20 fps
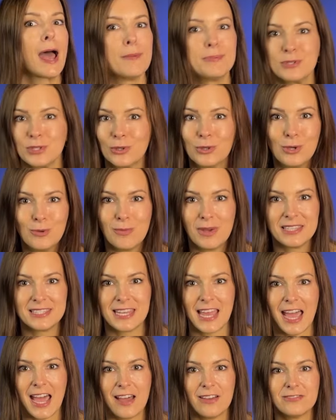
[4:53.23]
absolute
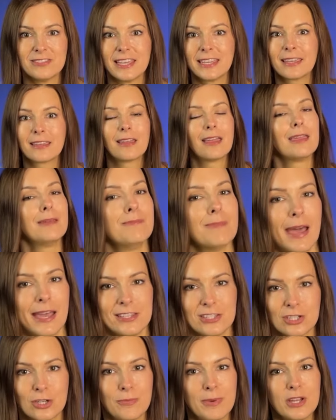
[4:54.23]
must-haves like a
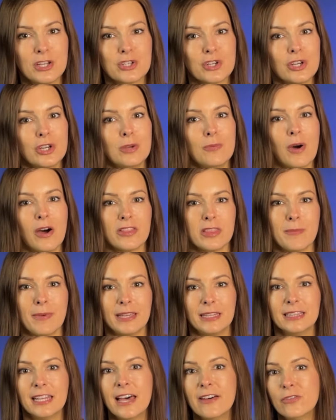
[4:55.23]
master bedroom on the
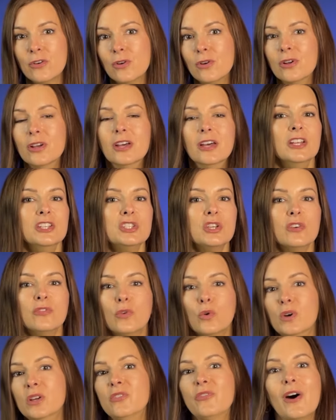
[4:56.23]
main level to
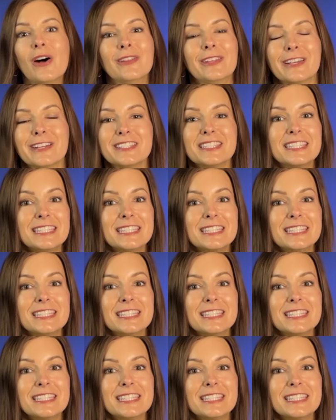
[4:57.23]
avoid falling on